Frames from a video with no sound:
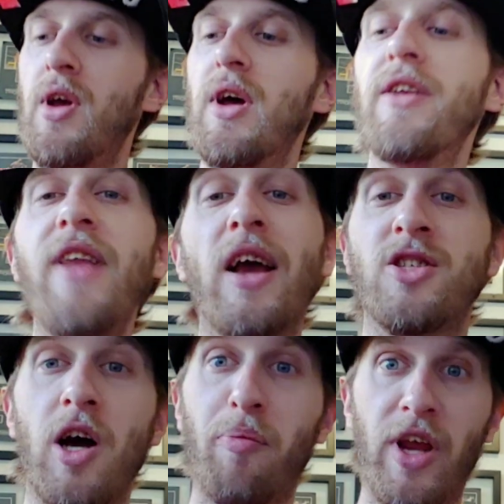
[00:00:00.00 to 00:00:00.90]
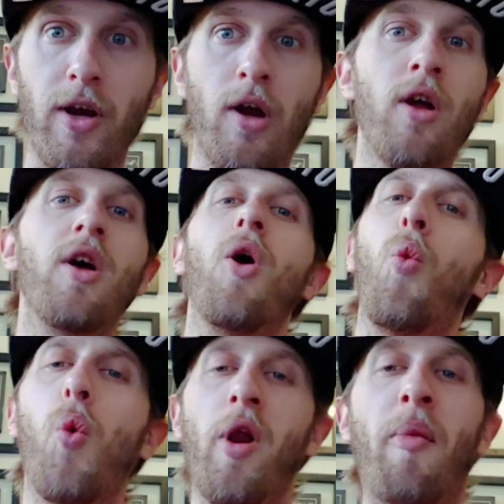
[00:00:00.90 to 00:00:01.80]
Next up here,
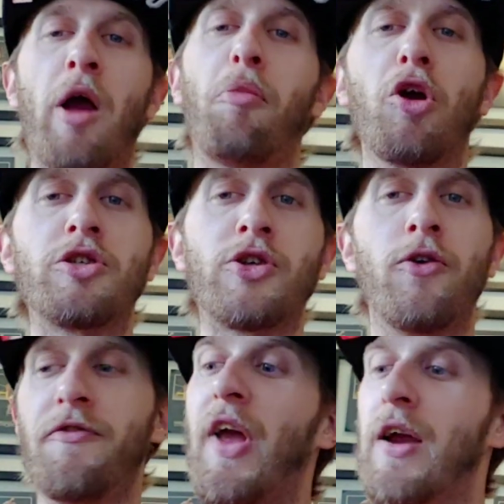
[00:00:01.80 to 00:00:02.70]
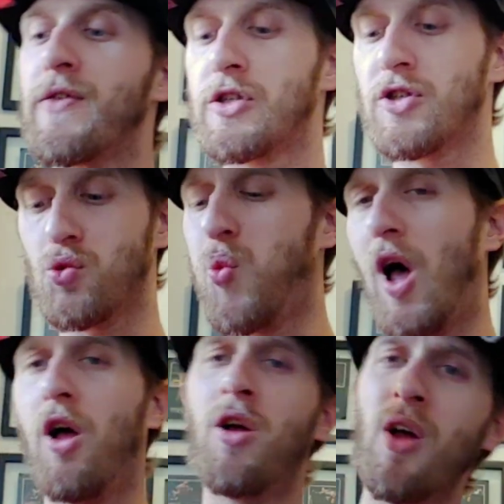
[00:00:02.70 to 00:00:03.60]
one of my personal favorites as
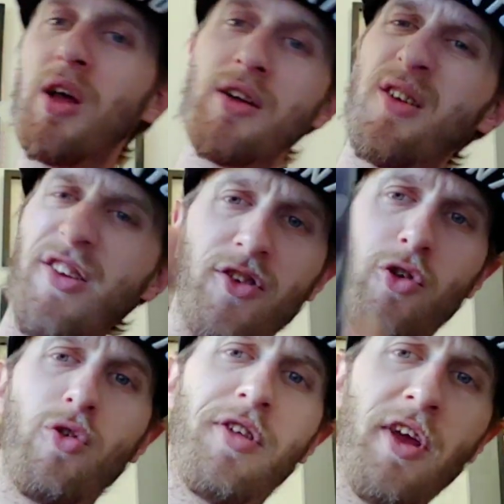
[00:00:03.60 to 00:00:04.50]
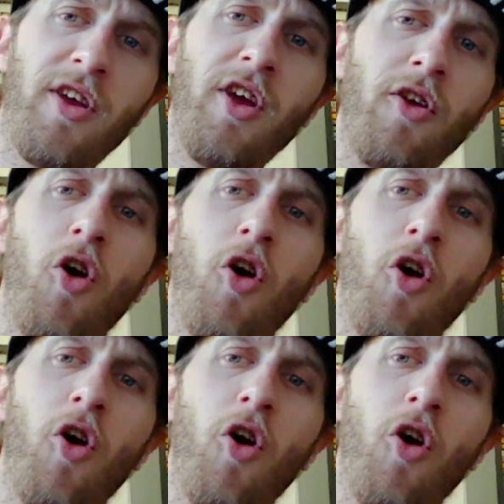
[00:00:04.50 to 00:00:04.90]
well. You Think You Know